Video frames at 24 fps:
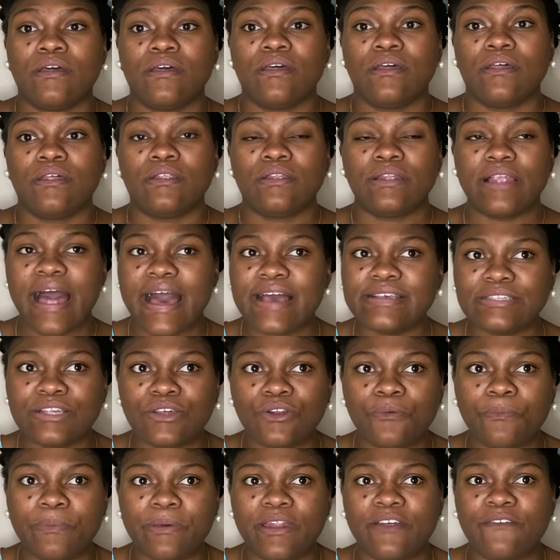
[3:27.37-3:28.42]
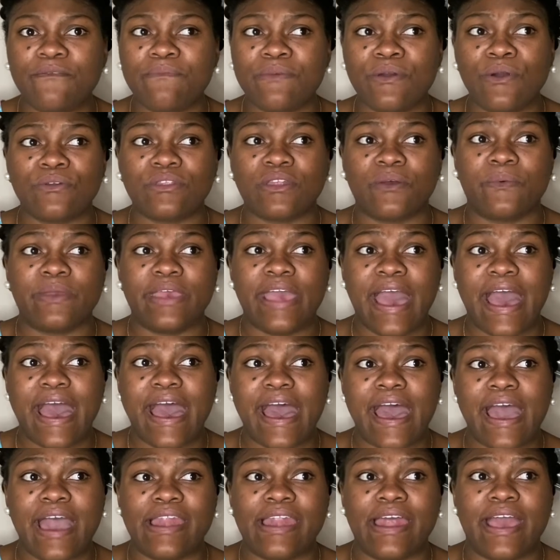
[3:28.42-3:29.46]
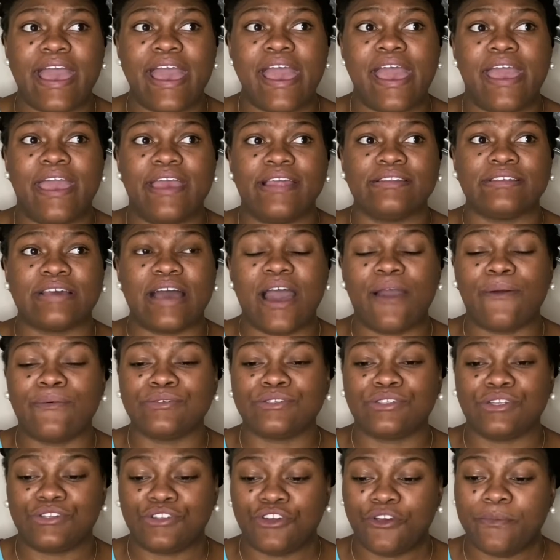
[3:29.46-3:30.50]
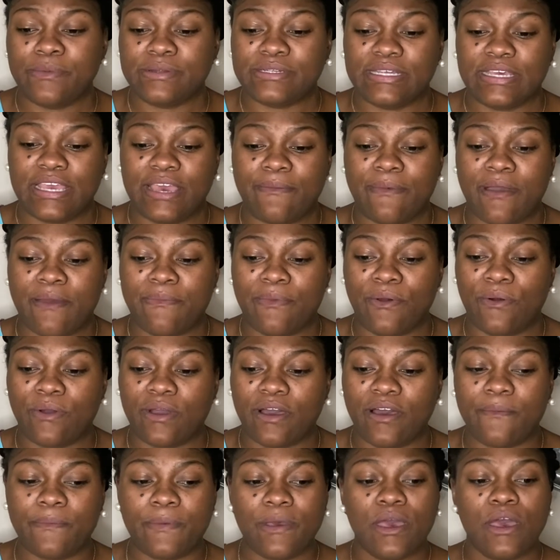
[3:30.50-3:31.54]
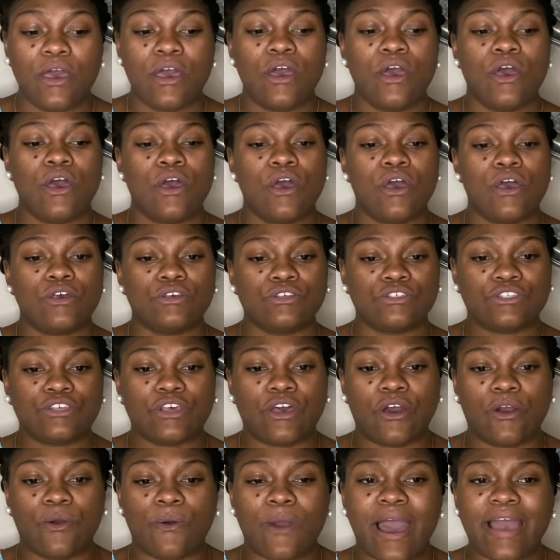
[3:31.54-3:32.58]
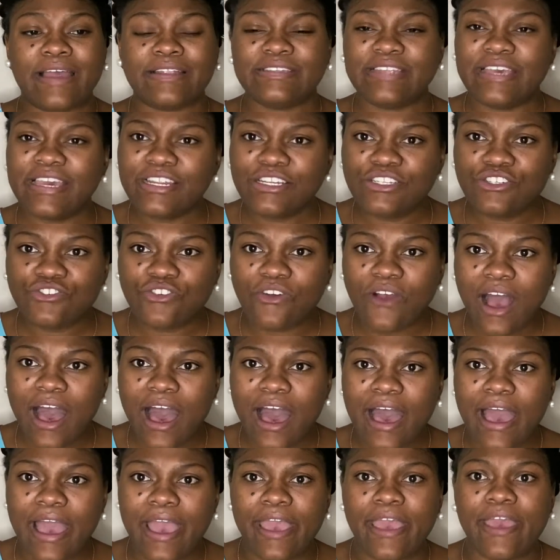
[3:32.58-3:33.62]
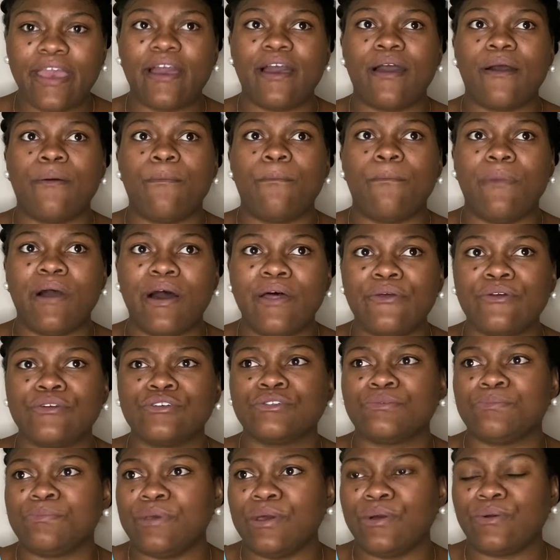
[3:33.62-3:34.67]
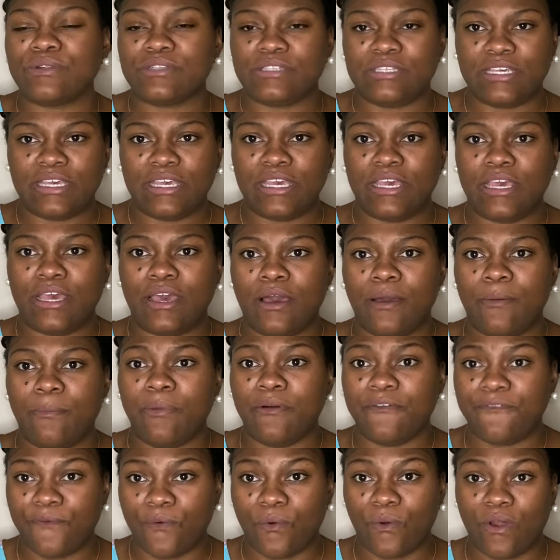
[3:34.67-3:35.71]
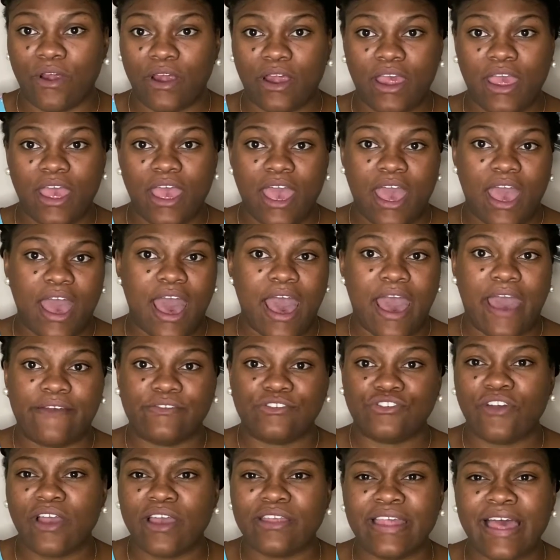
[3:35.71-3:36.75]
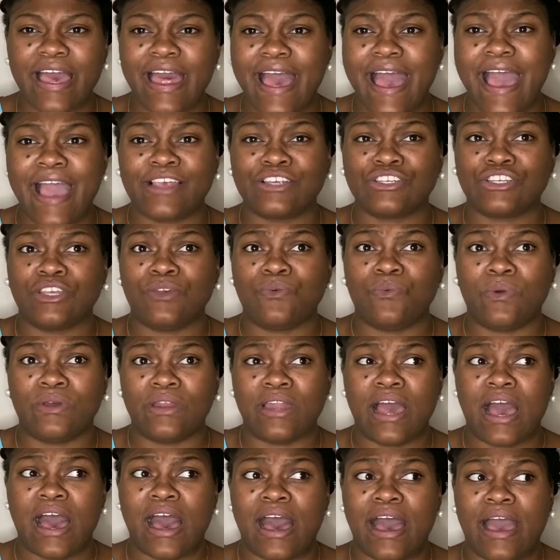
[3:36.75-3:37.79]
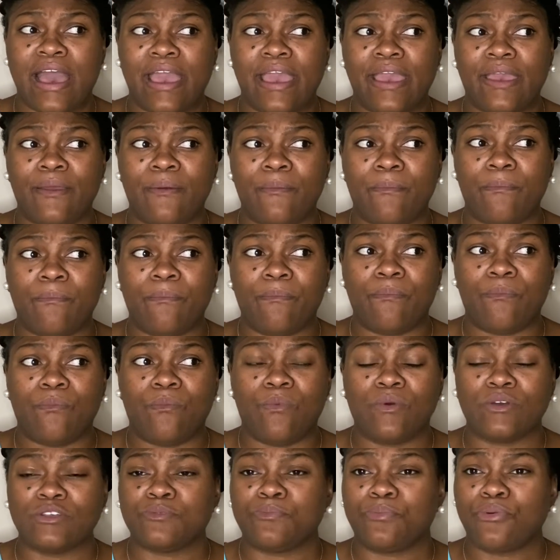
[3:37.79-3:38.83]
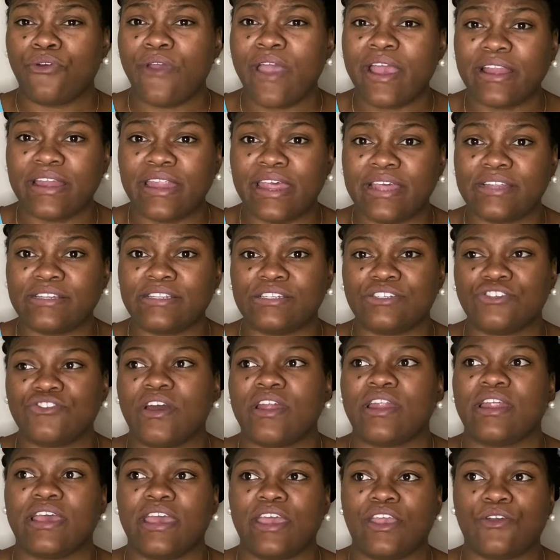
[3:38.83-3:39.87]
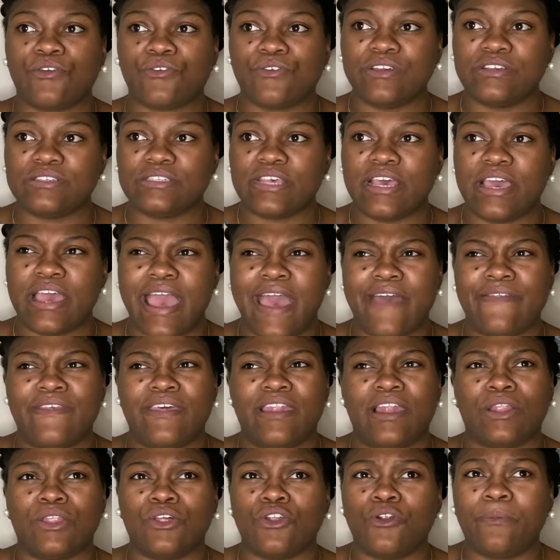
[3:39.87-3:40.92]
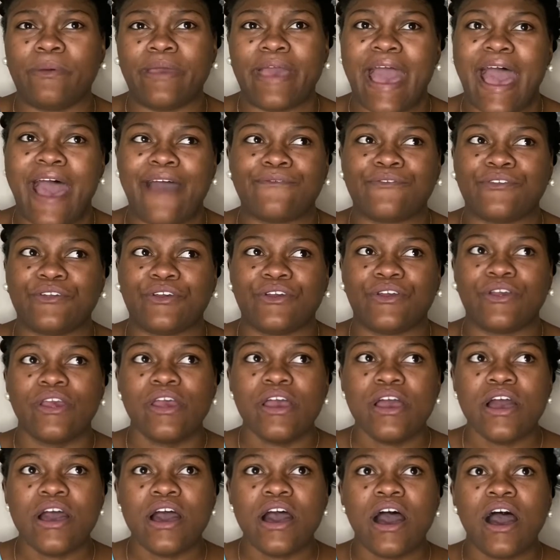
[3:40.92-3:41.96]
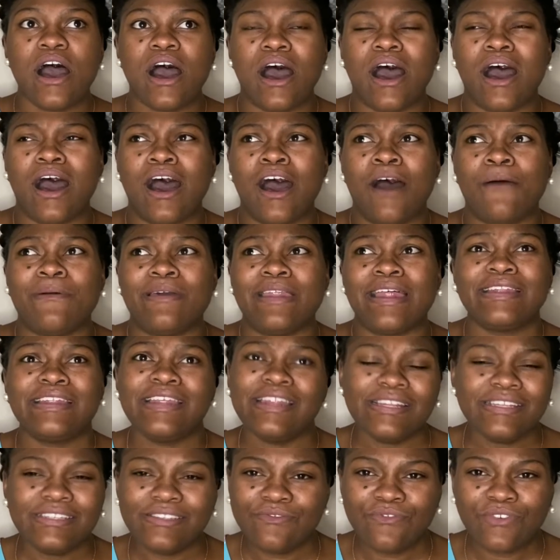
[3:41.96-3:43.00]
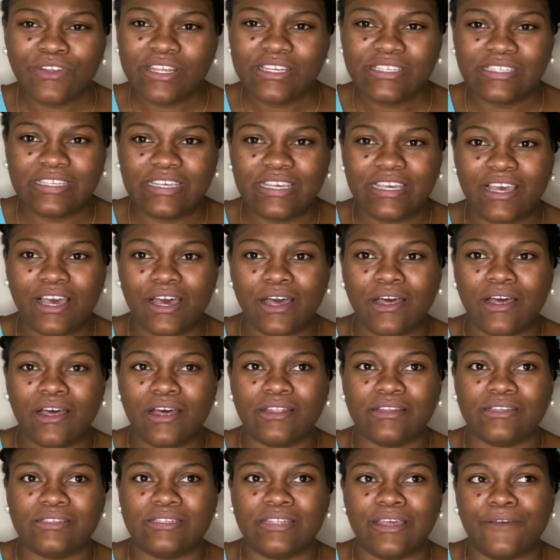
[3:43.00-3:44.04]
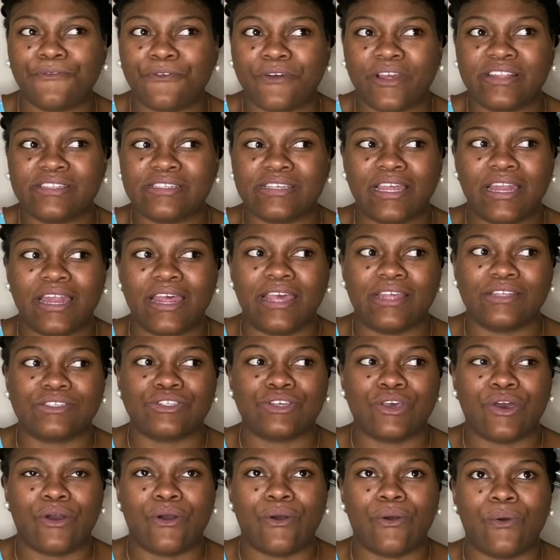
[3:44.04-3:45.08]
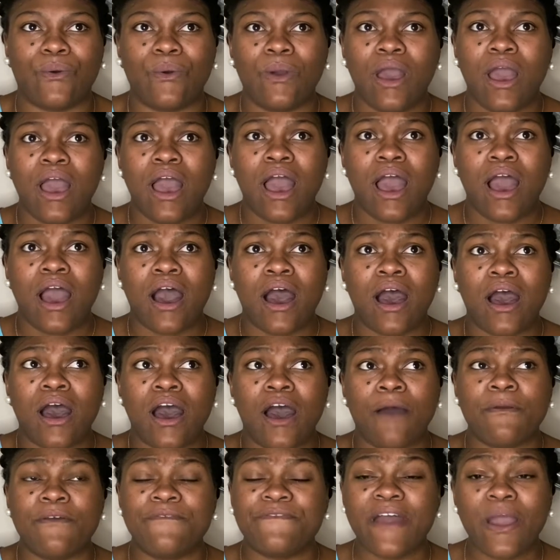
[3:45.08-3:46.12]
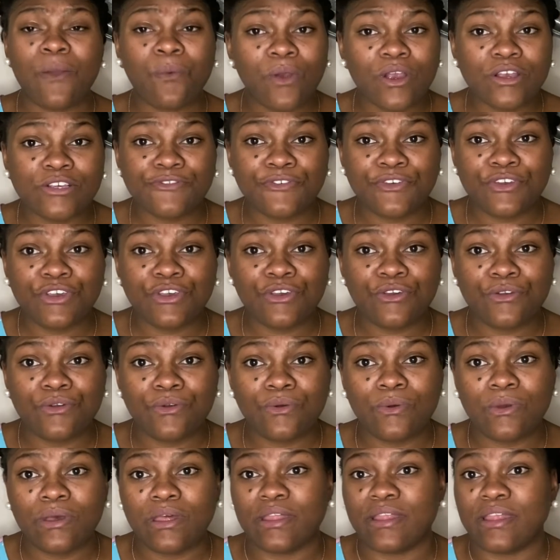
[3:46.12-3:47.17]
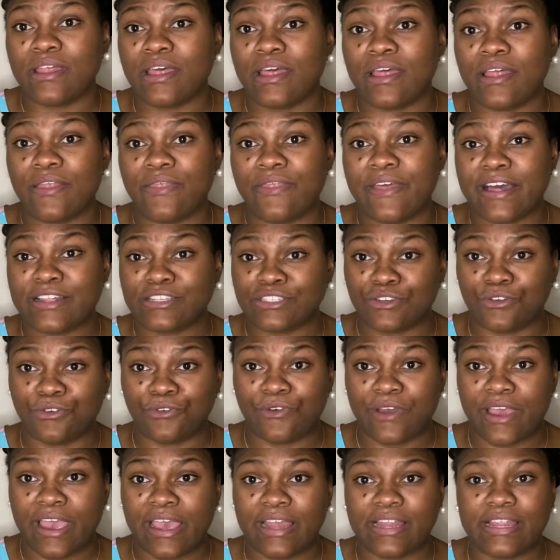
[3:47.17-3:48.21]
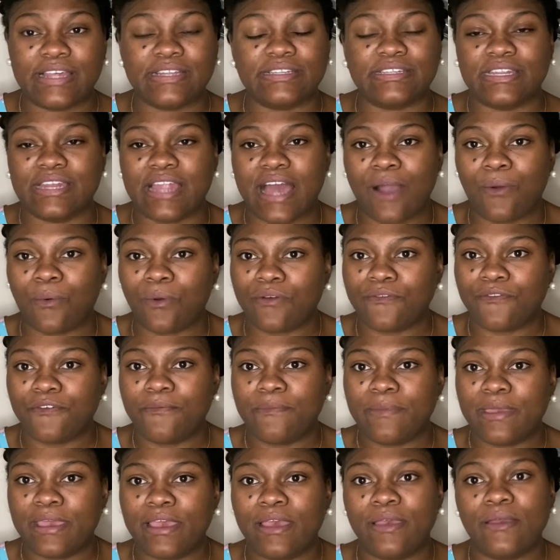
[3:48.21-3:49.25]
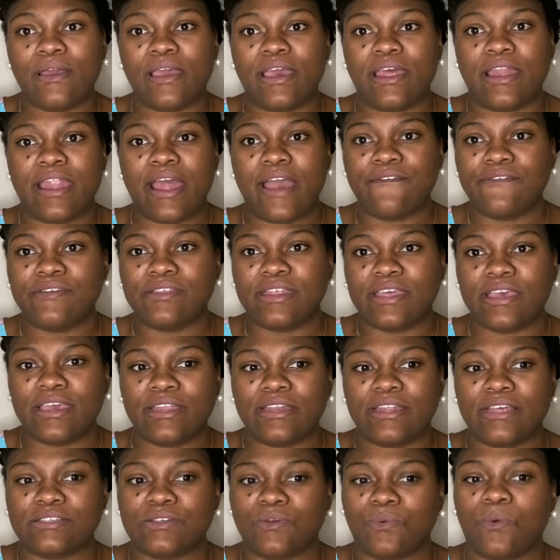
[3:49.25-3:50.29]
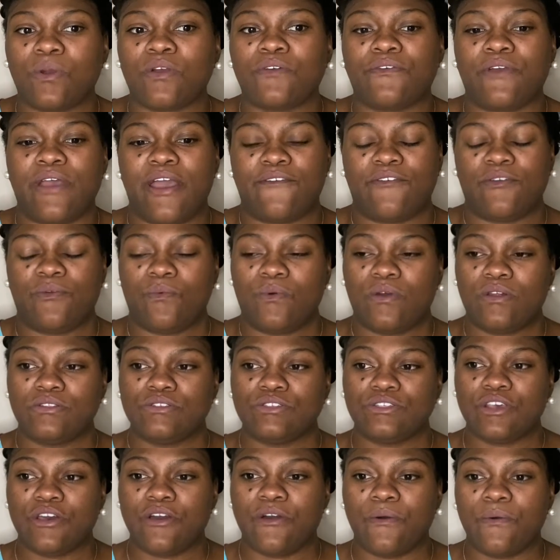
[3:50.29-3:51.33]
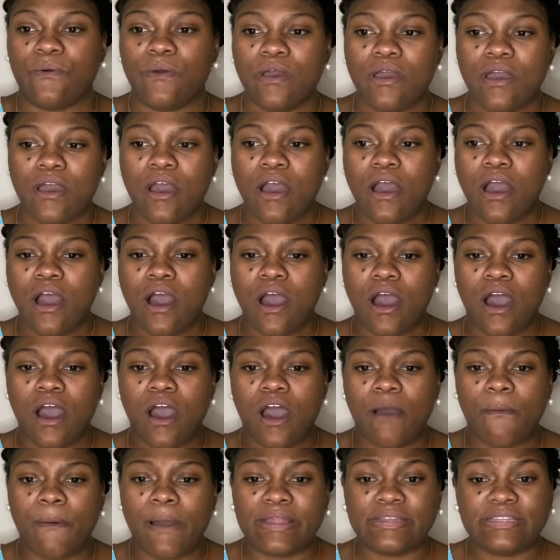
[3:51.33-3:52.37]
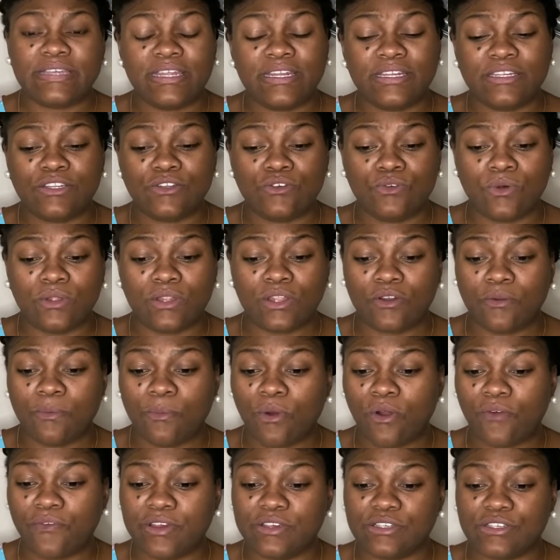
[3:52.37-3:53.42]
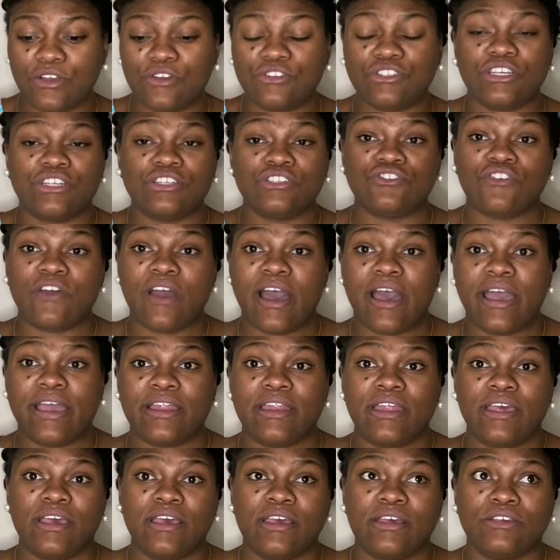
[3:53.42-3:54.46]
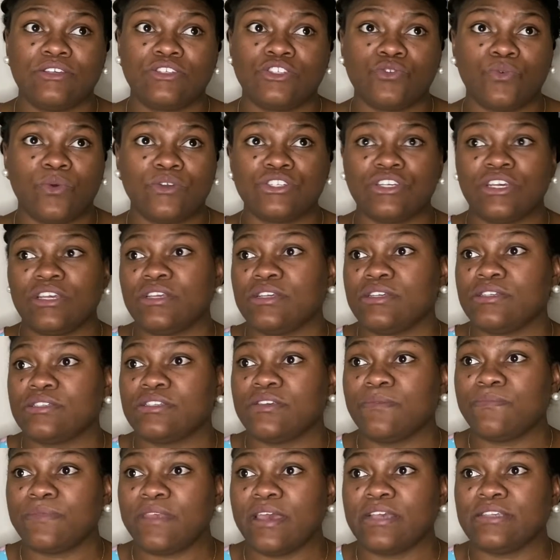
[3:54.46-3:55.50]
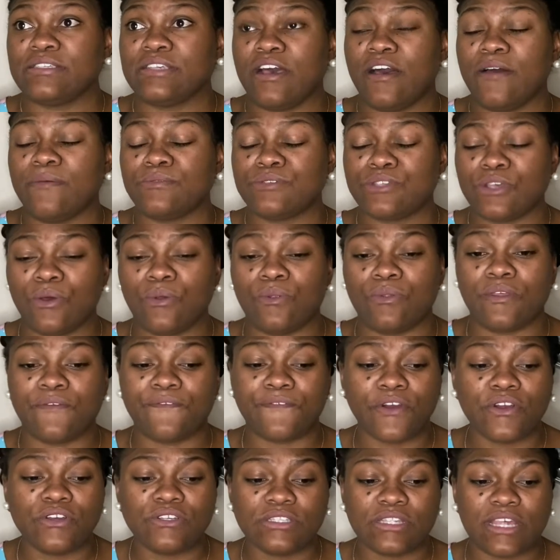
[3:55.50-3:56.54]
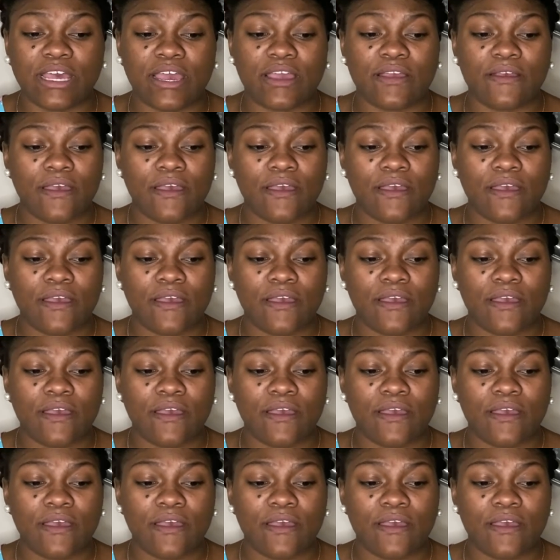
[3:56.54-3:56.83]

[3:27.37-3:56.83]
last little bit of milk that we had, and I was determined to get my milk up. So I did try mother's milk tea before. I tried that actually when I was pregnant to try to increase it, and then a little bit after, and I didn't really see a difference in it. So if that works for you, that's great. It did not work for me, and everything doesn't work for everyone. So I did do a little more research and tried switching some things up. So the first thing,